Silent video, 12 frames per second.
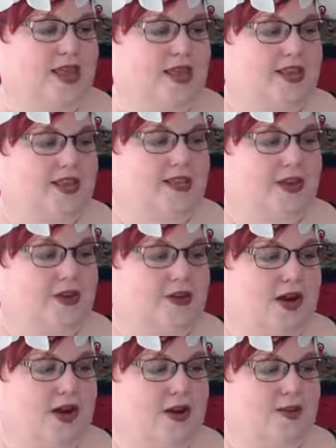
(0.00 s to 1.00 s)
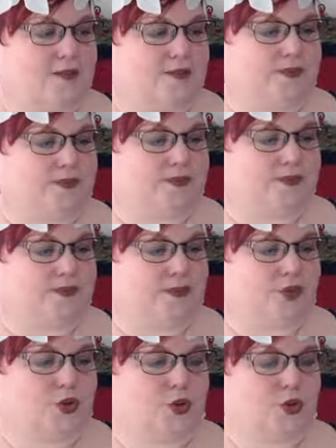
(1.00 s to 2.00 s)
So, um,
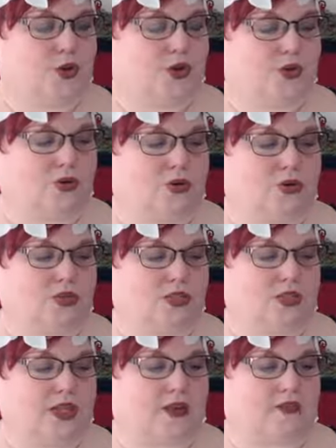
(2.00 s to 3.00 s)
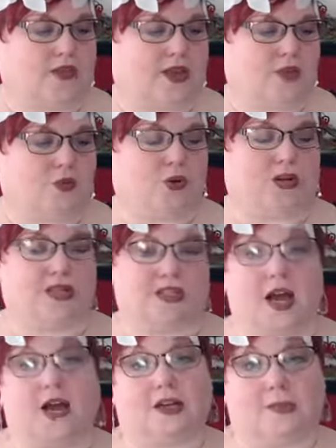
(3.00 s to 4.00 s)
Cool, cool stuff. And we're going to
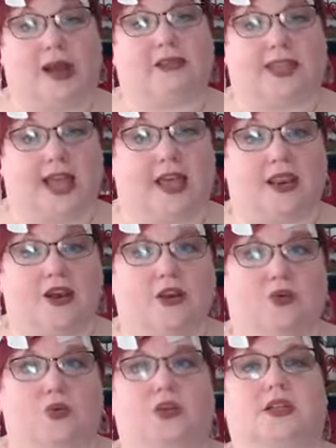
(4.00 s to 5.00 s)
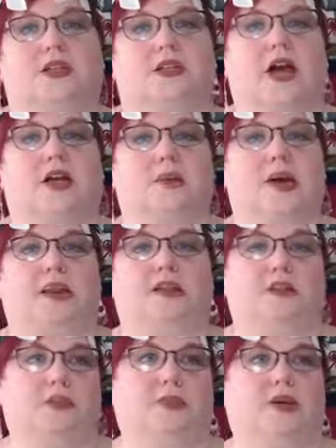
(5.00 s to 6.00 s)
talk about that. We're going to talk about a
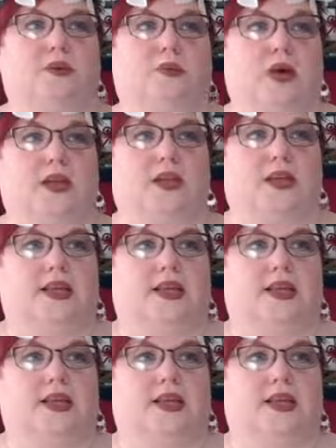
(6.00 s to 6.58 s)
little bit what